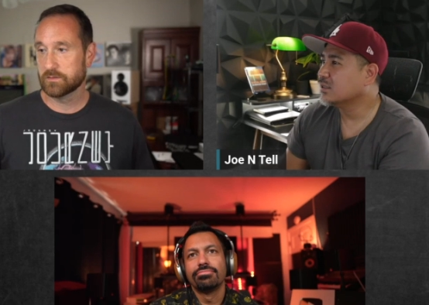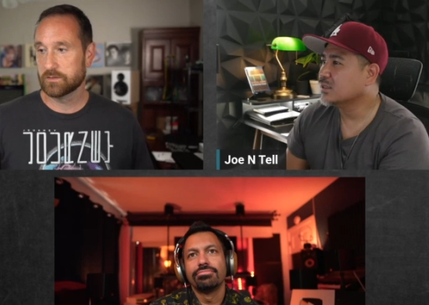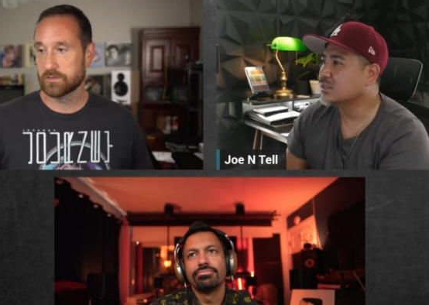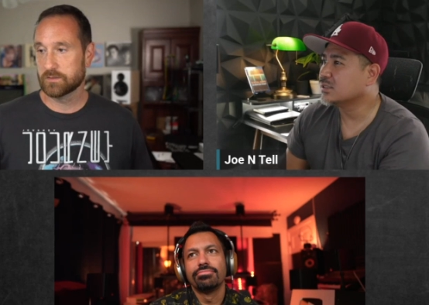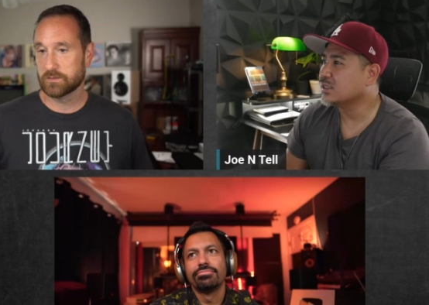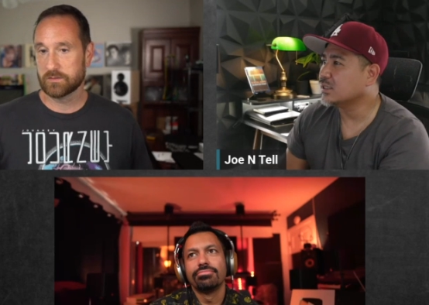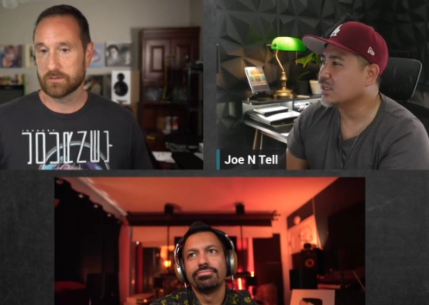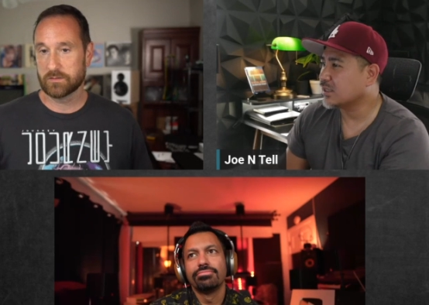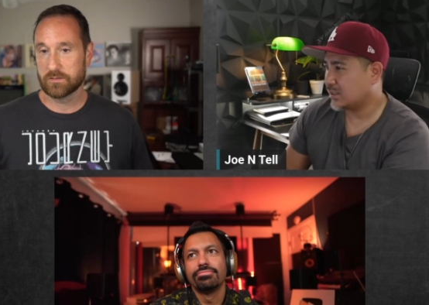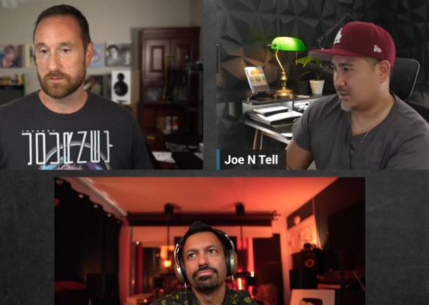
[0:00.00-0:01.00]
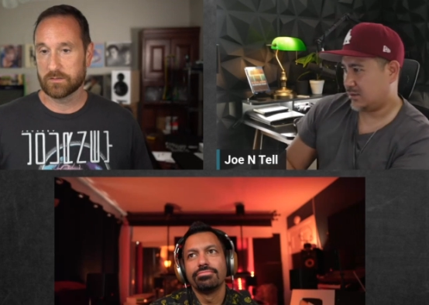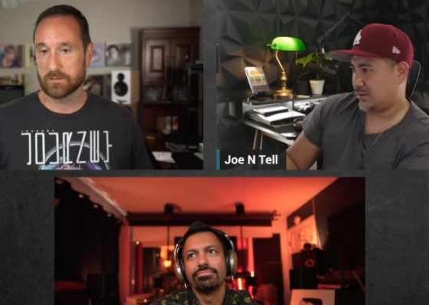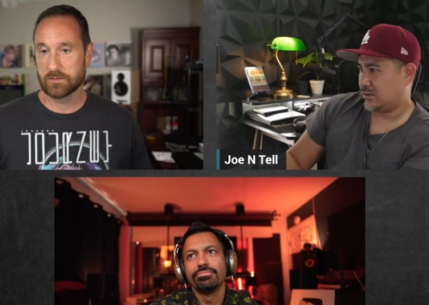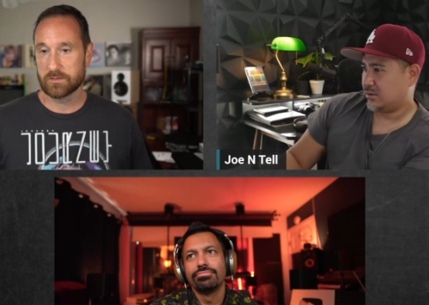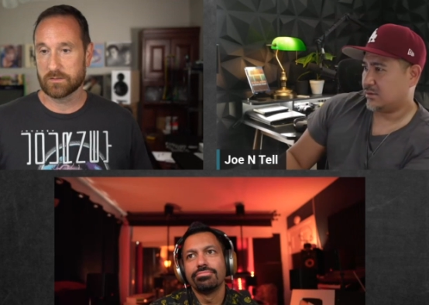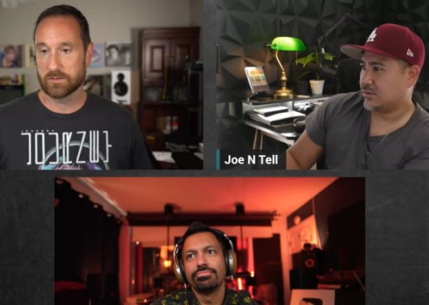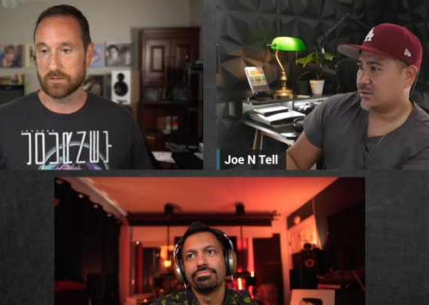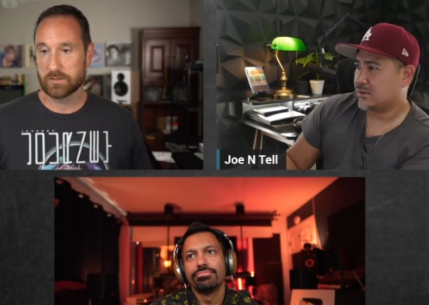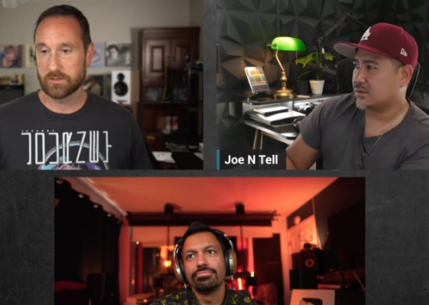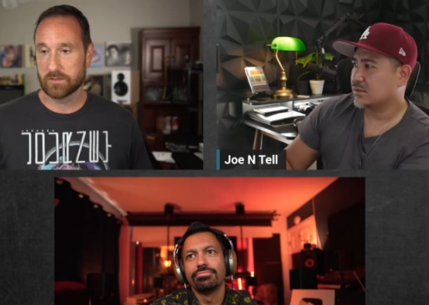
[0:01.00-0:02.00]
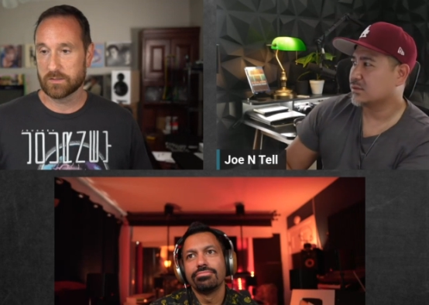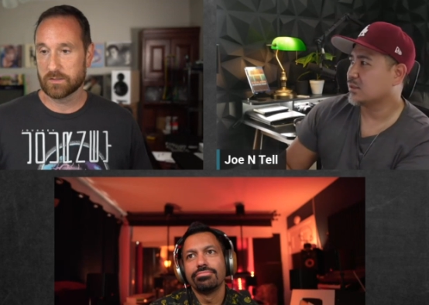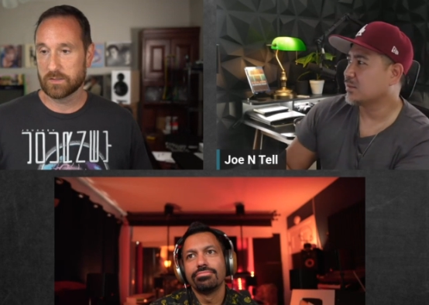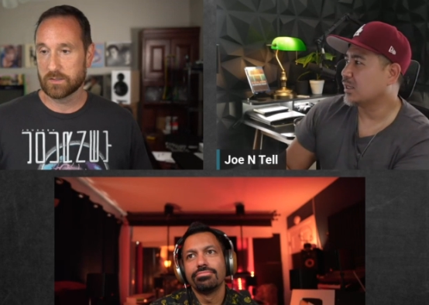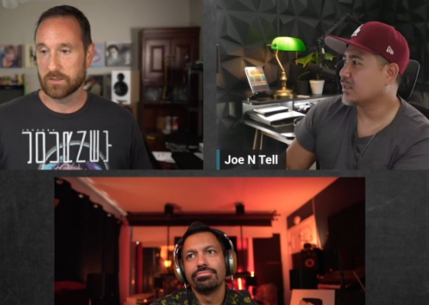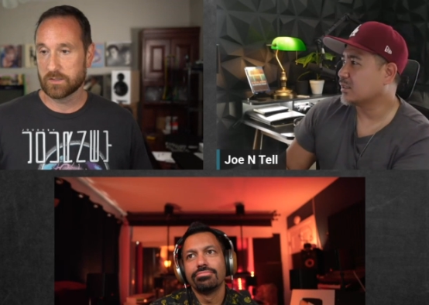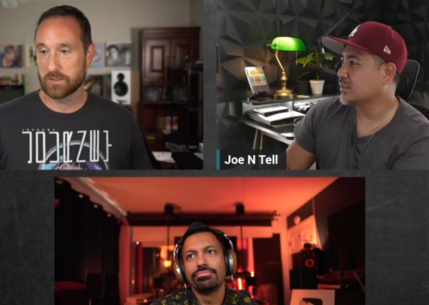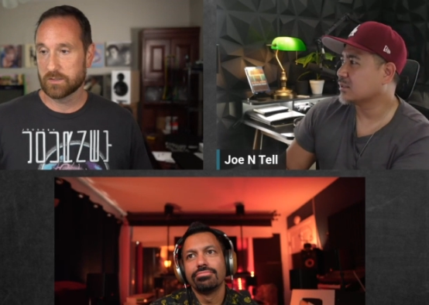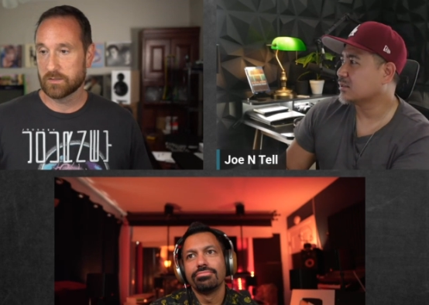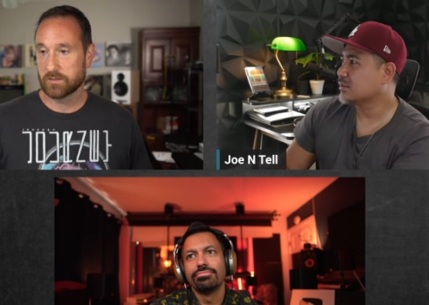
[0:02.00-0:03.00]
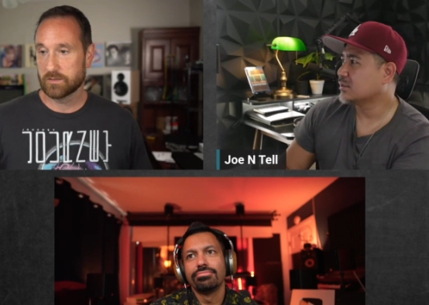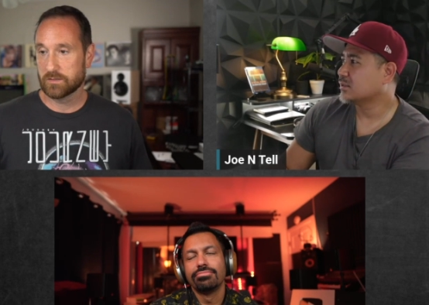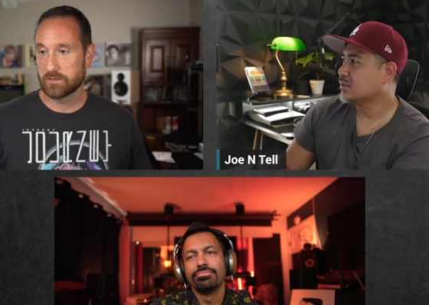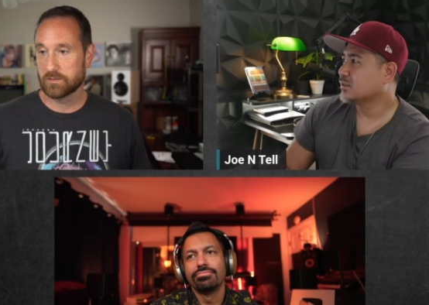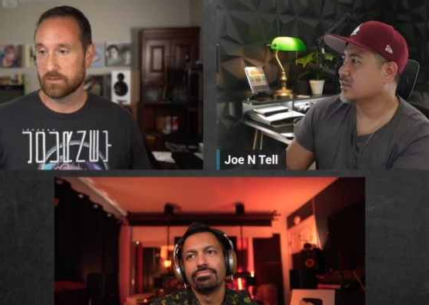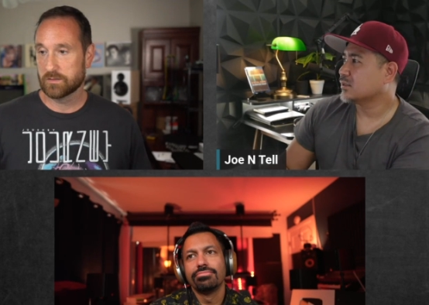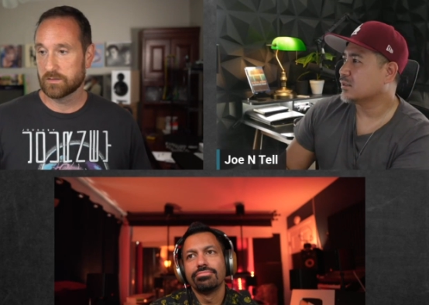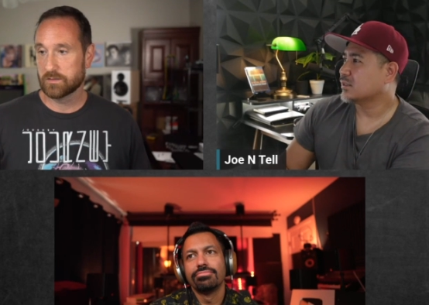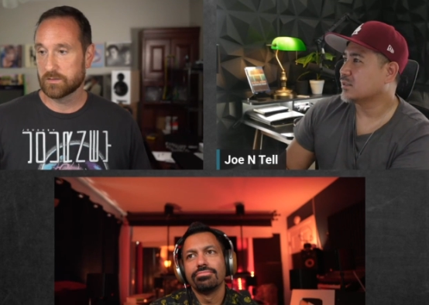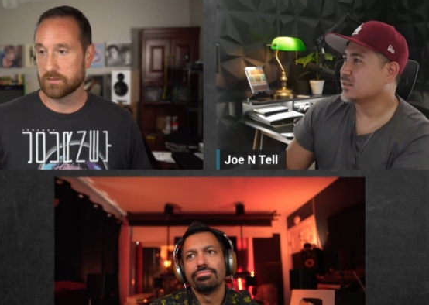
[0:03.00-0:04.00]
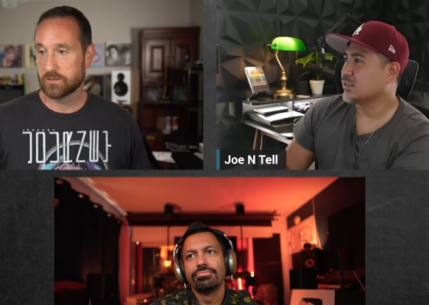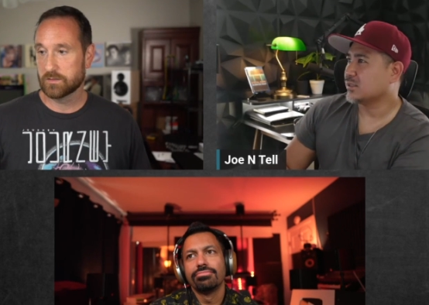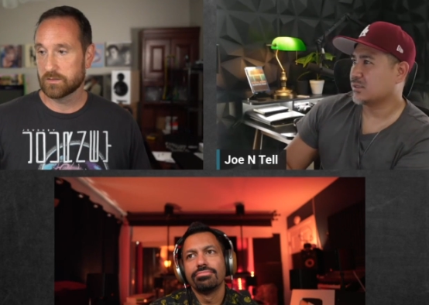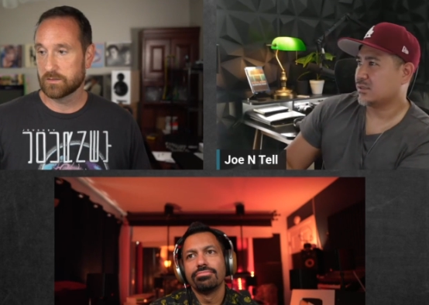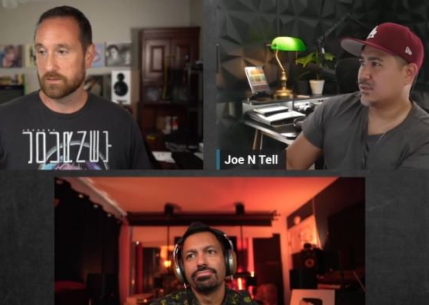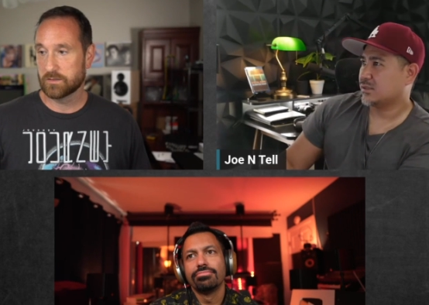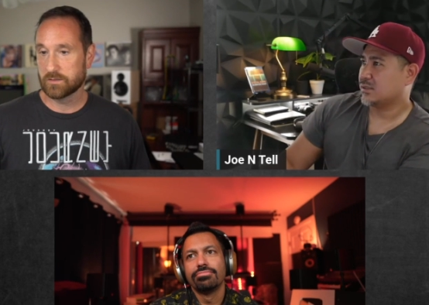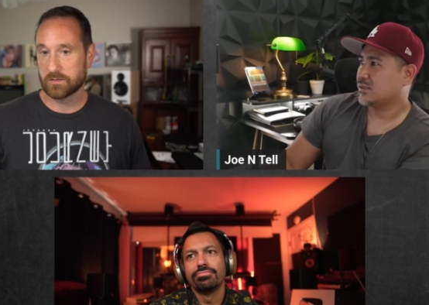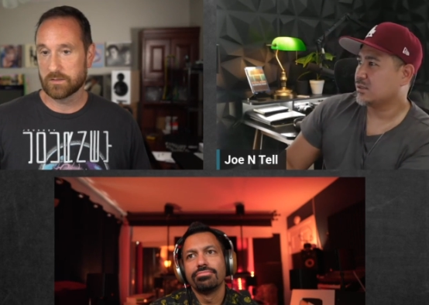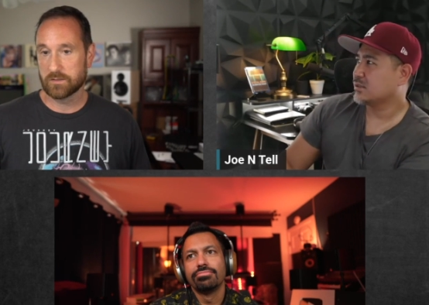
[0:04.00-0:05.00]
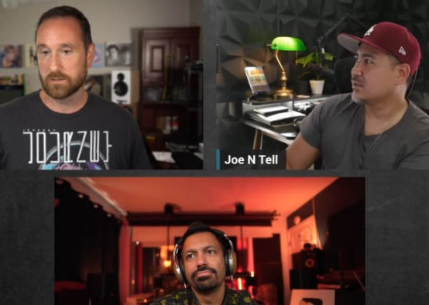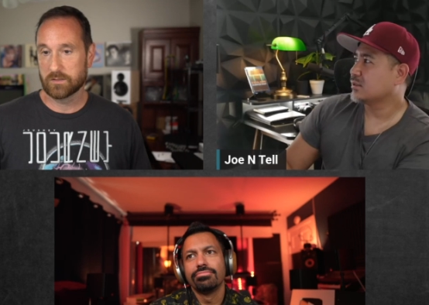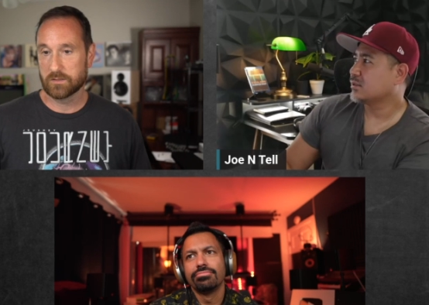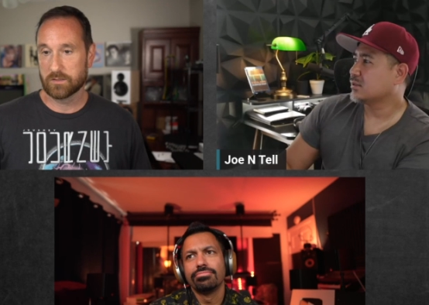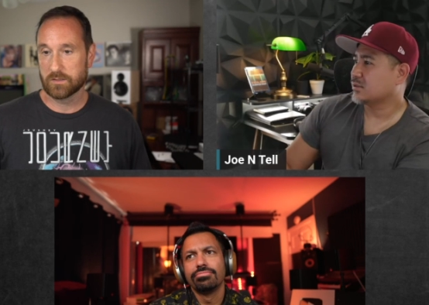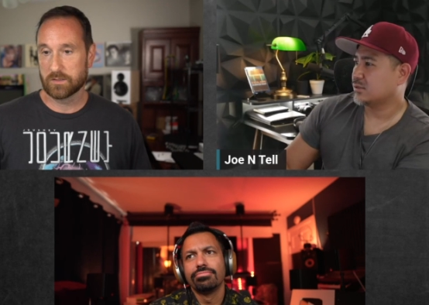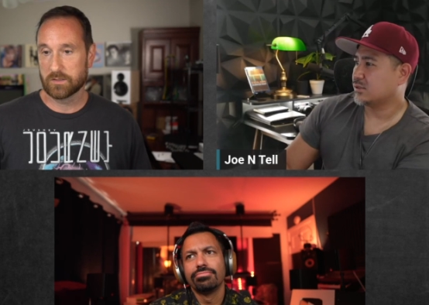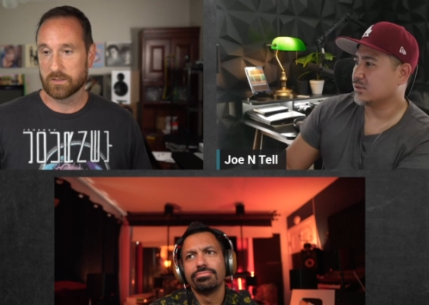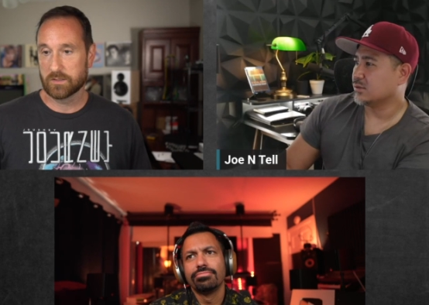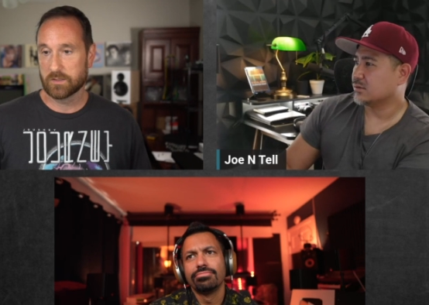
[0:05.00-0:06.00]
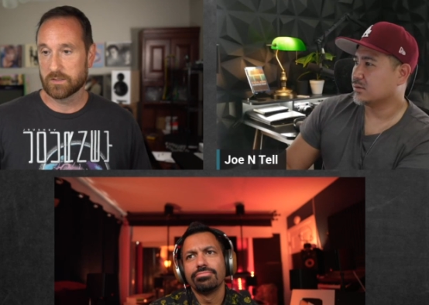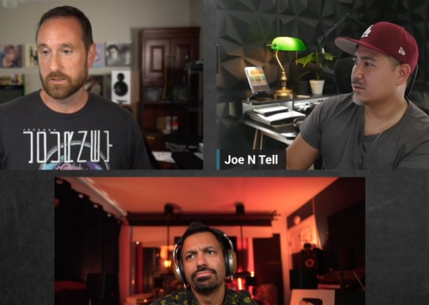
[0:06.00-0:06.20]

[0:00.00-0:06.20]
Speaker 1: Let's see, uh something like this. Let's see. Shoot.